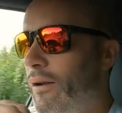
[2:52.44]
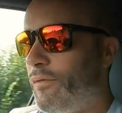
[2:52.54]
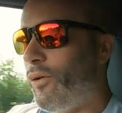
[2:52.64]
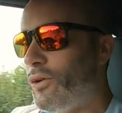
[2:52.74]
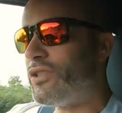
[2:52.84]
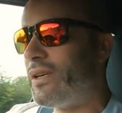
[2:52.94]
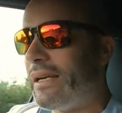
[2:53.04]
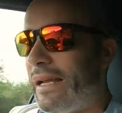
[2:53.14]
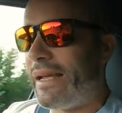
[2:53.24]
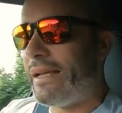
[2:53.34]

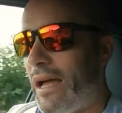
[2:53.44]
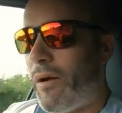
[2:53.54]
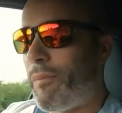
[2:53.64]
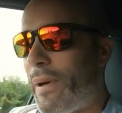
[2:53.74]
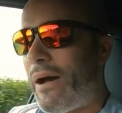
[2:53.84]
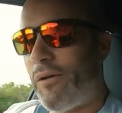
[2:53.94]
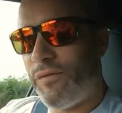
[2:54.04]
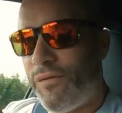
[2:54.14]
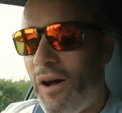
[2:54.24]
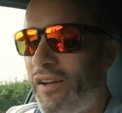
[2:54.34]
Unfortunately, about
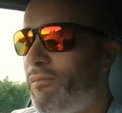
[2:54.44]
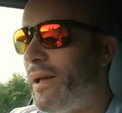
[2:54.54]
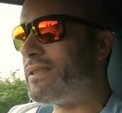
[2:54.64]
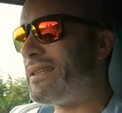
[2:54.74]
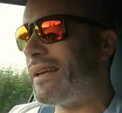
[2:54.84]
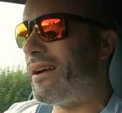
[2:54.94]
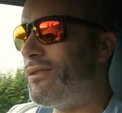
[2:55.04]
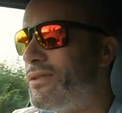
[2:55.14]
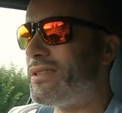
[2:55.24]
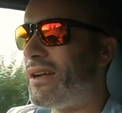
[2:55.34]
5 months
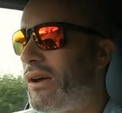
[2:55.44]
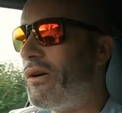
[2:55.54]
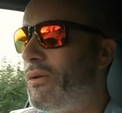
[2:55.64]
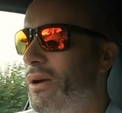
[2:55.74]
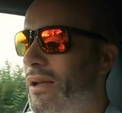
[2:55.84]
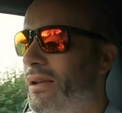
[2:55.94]
ago, so